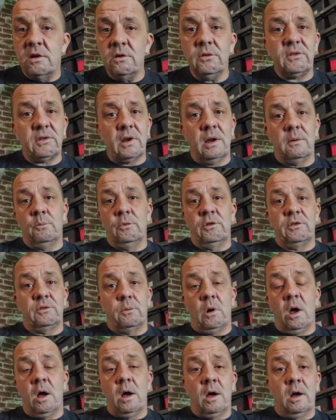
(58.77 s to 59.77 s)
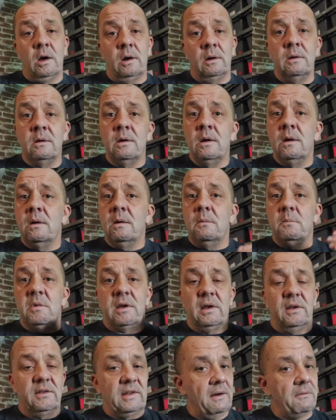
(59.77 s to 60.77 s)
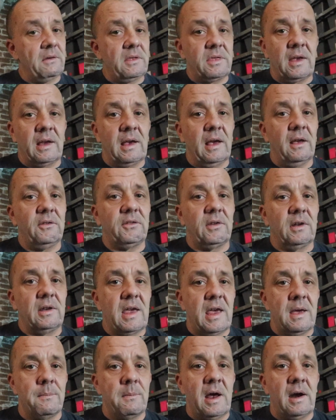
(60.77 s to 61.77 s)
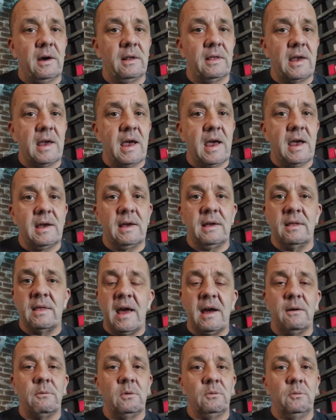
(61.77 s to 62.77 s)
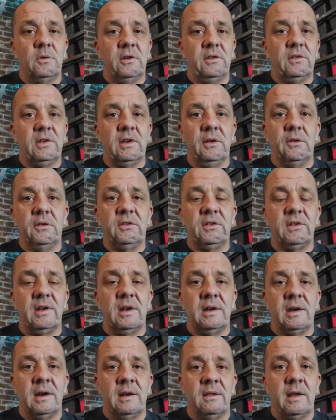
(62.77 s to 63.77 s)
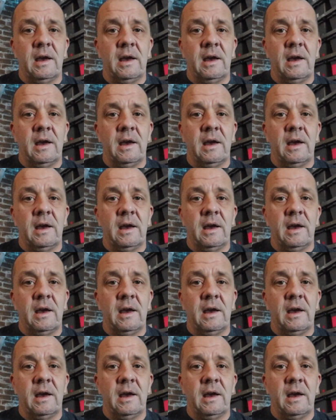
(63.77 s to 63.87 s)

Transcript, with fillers: knew something was wrong because everything else had came out of the egg and that one was still sitting in